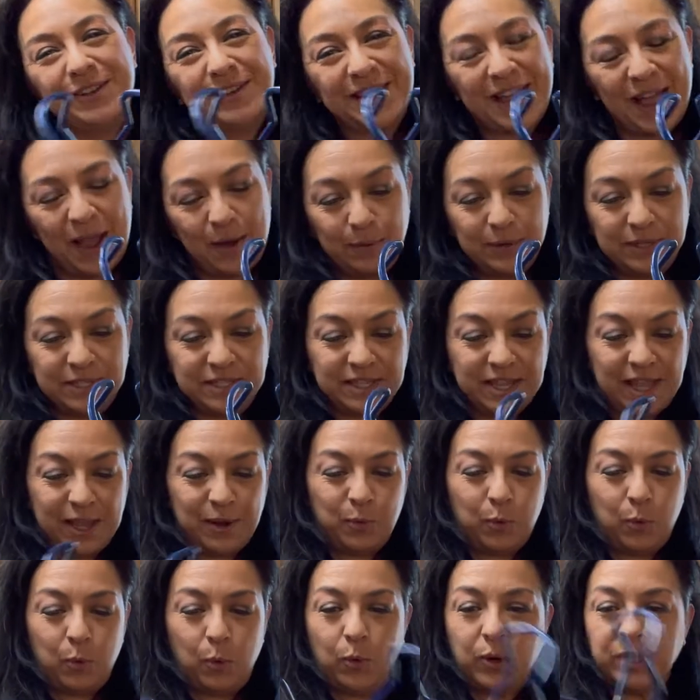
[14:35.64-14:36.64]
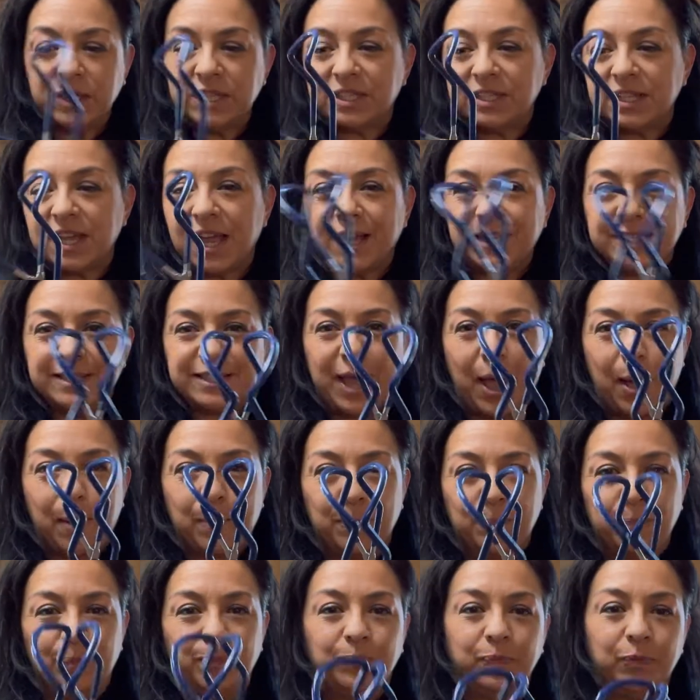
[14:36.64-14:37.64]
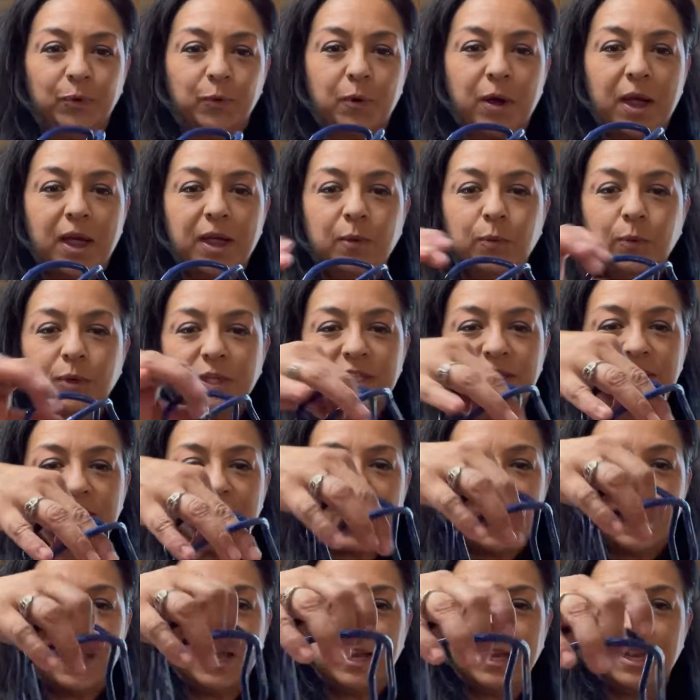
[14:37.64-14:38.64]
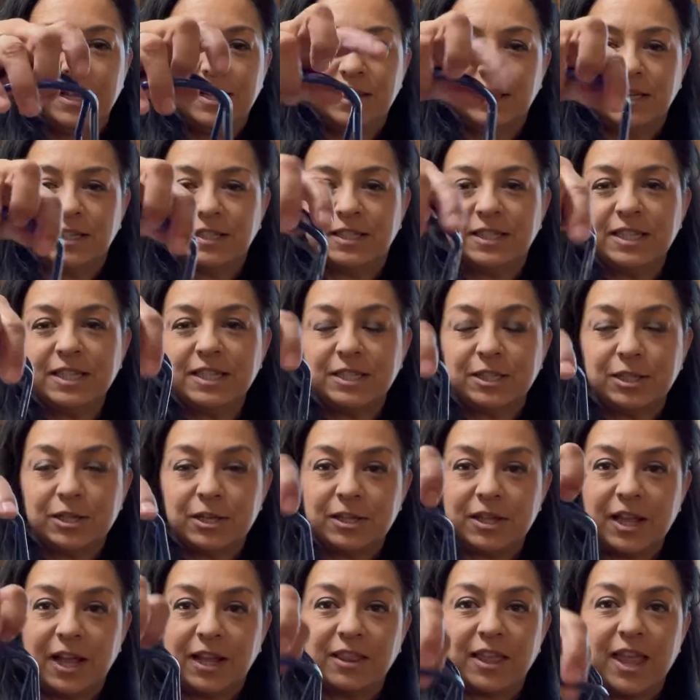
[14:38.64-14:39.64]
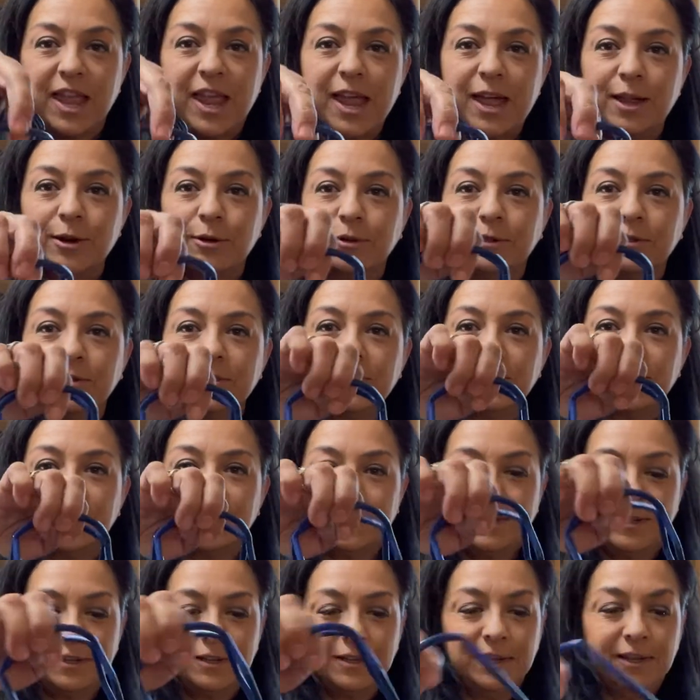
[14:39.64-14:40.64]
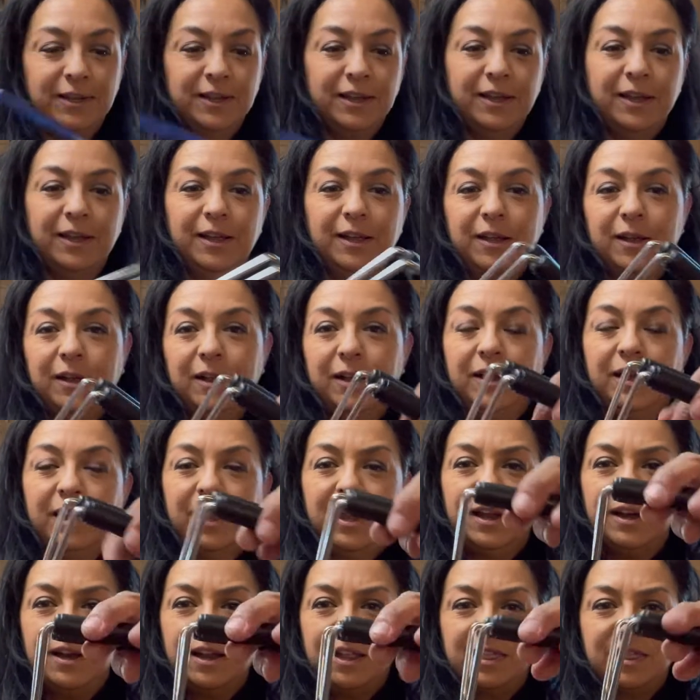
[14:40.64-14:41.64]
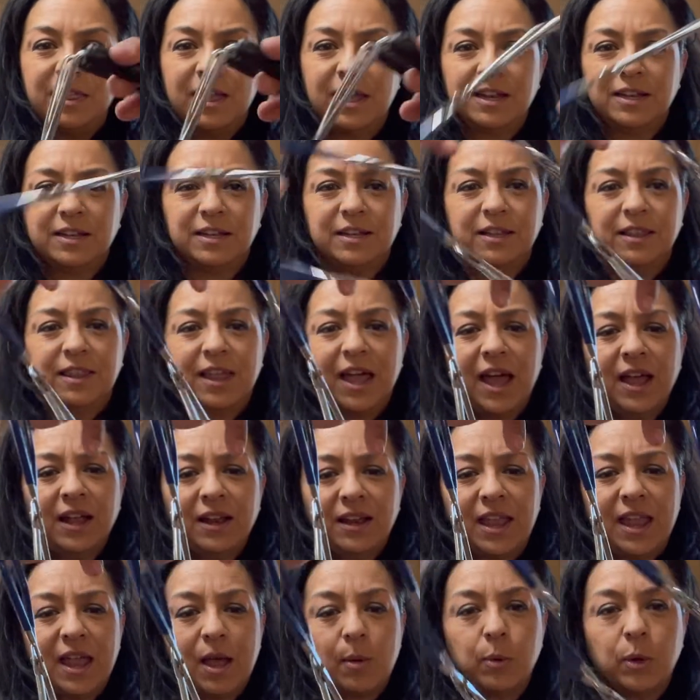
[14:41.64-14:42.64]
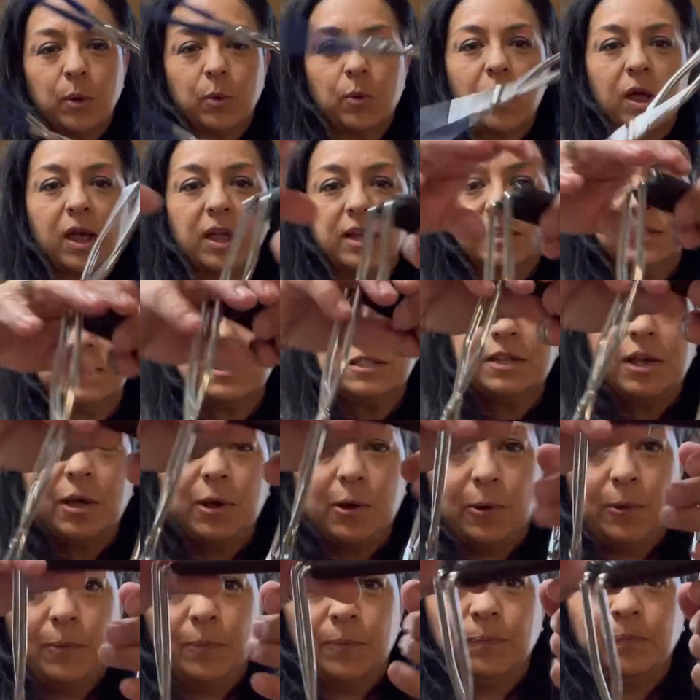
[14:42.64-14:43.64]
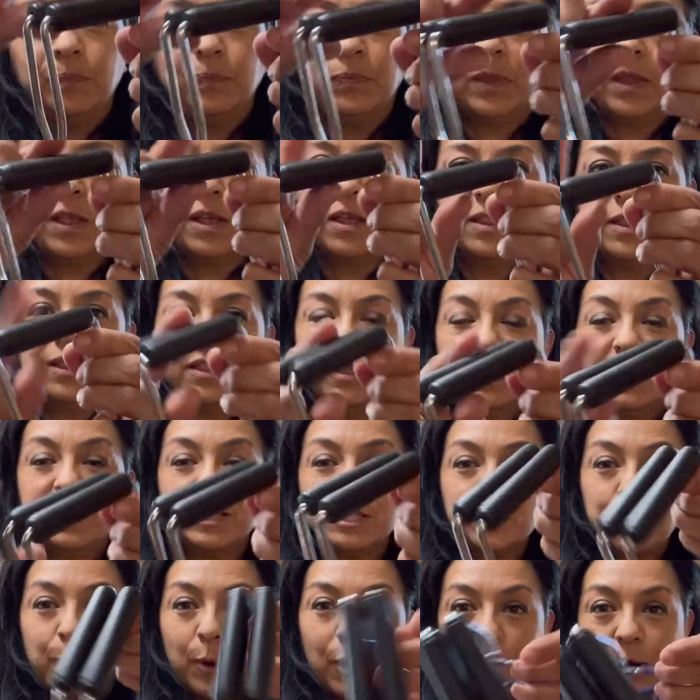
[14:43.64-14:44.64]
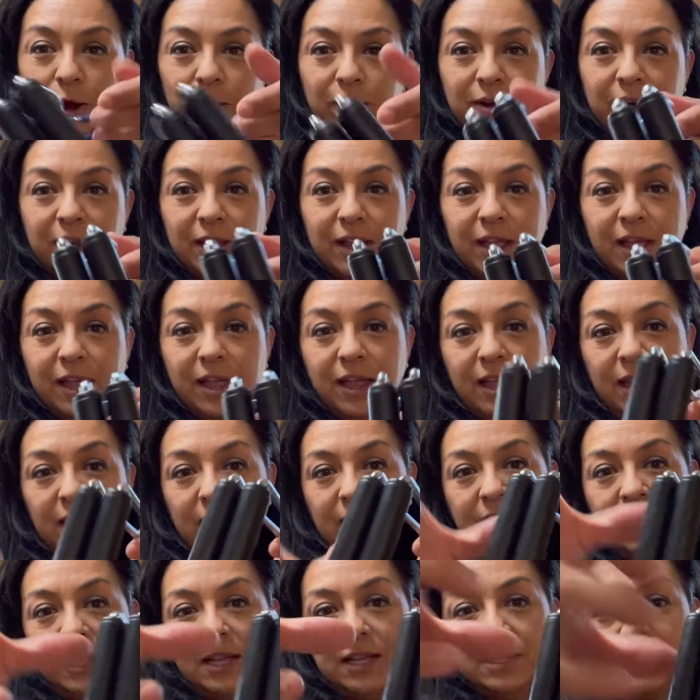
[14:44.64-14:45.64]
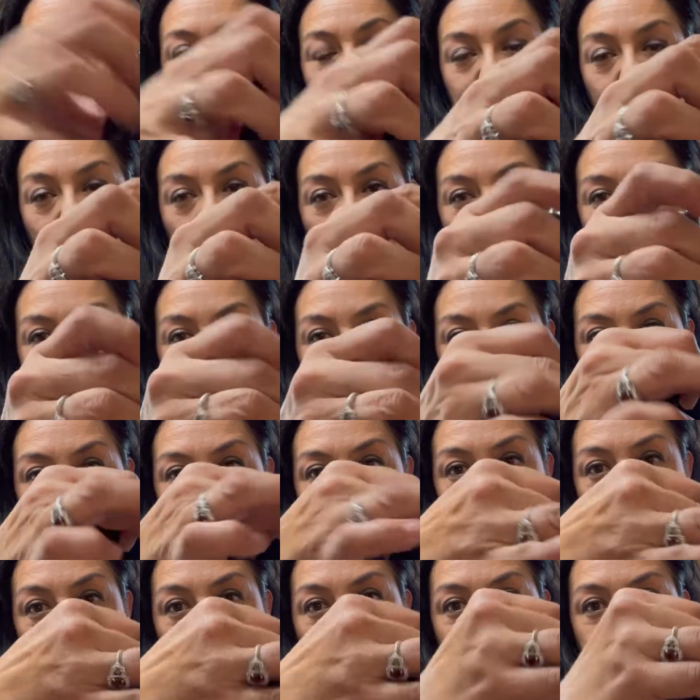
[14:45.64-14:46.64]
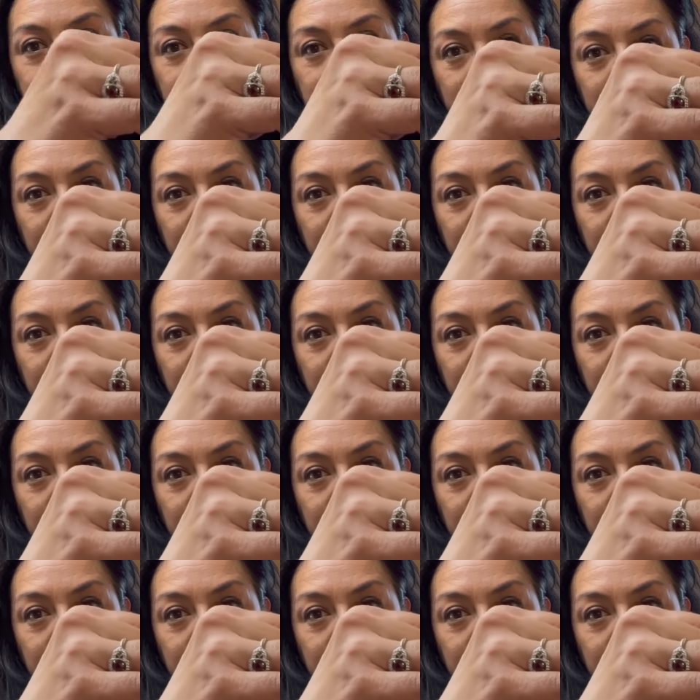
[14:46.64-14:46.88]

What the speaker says: was like, well, which side's up, right? Which side? Because these look like the handles, and I thought that can't be right. So this part is your handles,